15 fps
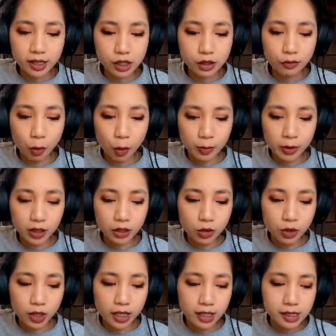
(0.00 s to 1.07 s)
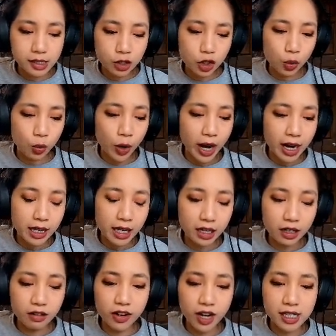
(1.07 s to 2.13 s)
formula unit in such a way that
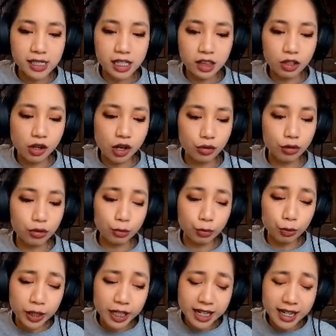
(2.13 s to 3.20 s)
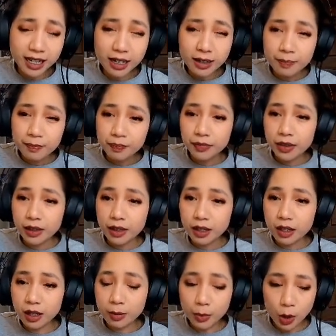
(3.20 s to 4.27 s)
conveys that there are 3
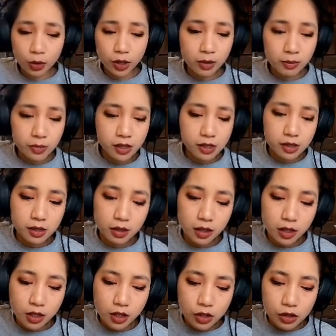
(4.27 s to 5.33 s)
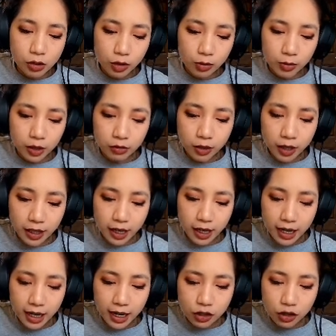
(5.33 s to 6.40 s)
ammoniums. So I'm going to write
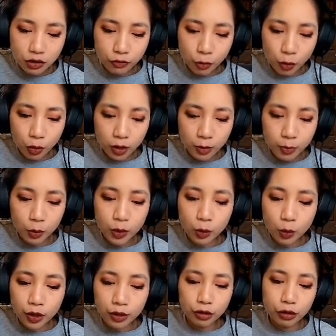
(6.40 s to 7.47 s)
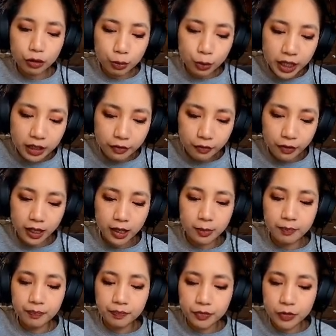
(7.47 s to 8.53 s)
NH4, but we want 3 of them.
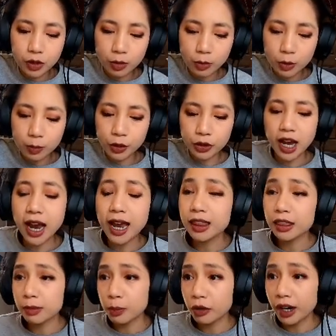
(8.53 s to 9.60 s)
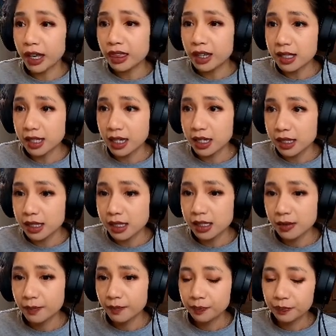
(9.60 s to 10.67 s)
So I'm going to put that in parentheses.
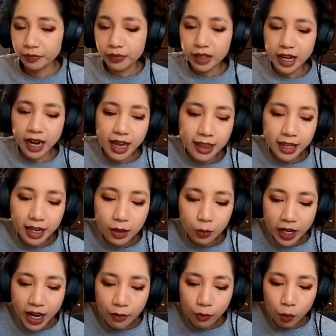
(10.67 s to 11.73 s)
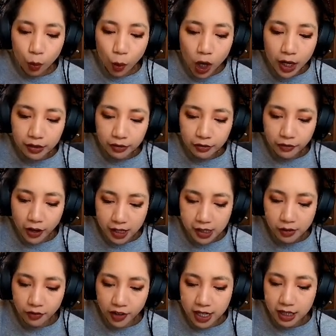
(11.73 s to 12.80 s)
And then we have 1
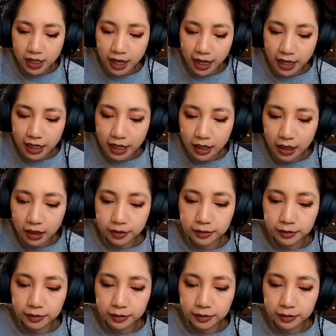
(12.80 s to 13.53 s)
phosphate anion.